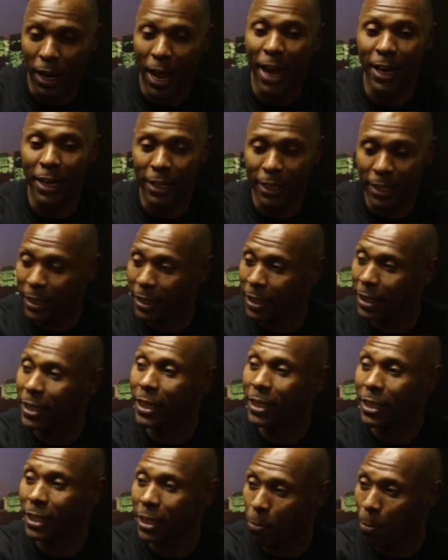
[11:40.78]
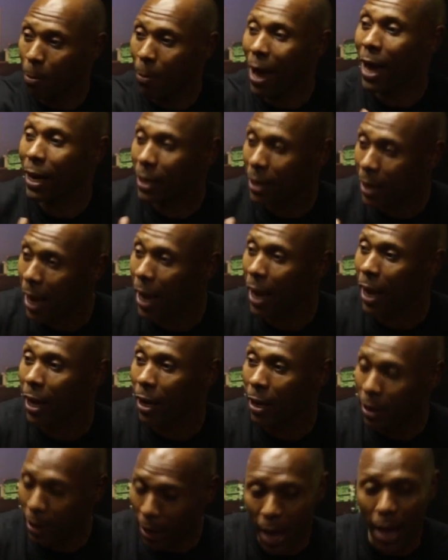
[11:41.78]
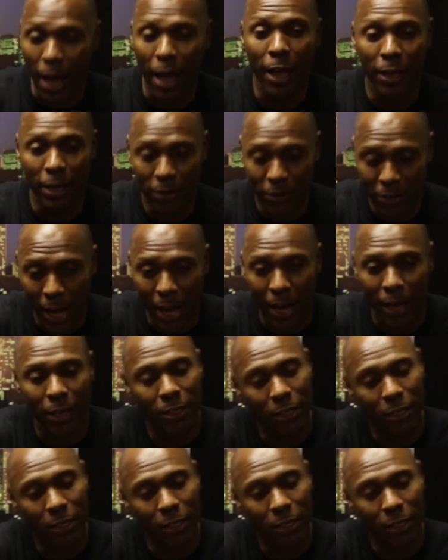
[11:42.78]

like this, is this is what thing. they wanted. Yeah, right, exactly. Right. This,